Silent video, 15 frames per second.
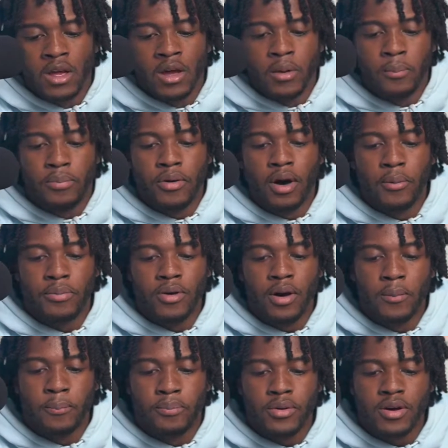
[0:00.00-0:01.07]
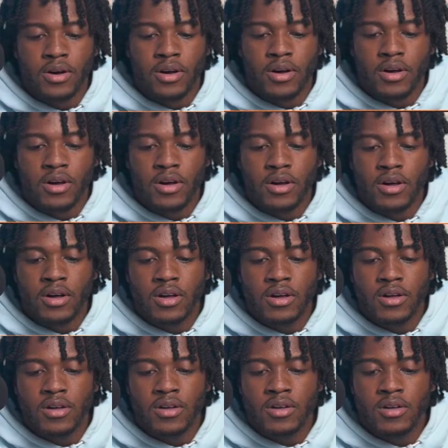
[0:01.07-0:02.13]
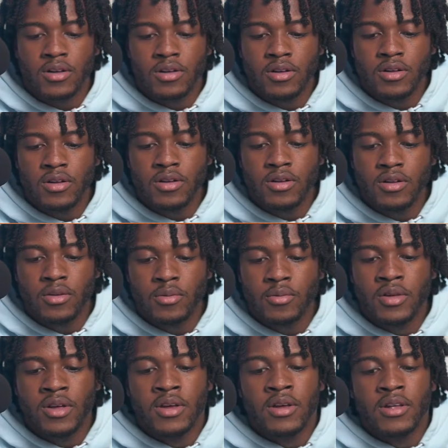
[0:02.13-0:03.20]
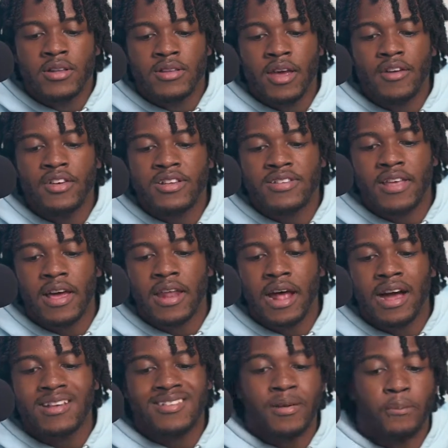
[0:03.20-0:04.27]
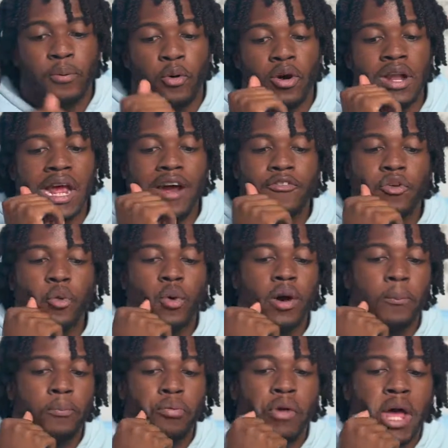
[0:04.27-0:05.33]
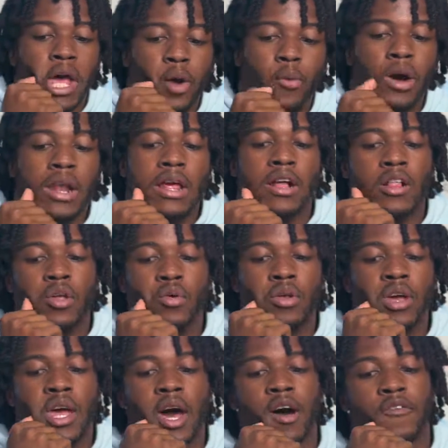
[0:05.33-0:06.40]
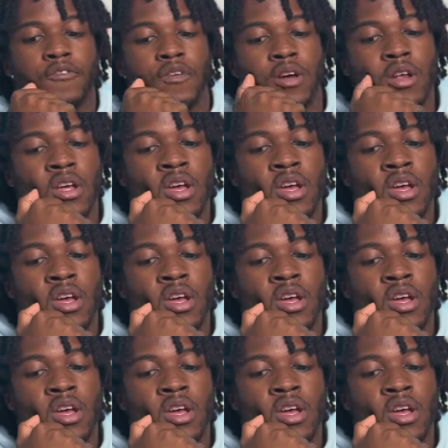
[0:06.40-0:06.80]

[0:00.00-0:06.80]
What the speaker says: Boom, boom, boom. Terry said, I support everyone playing well, including Alfred.